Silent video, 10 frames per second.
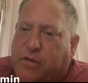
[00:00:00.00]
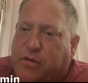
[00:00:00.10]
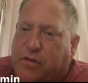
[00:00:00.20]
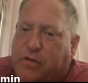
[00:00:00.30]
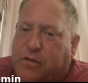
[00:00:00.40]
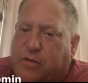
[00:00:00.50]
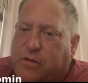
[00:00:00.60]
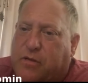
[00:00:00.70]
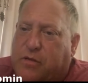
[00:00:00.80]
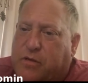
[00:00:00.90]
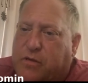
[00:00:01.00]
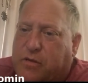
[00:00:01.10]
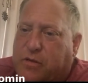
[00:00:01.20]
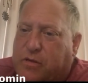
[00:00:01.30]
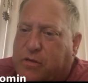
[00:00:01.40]

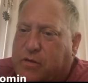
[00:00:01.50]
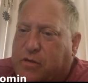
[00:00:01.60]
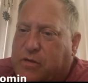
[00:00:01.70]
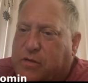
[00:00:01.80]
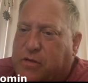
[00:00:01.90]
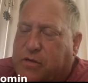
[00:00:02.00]
[no speech]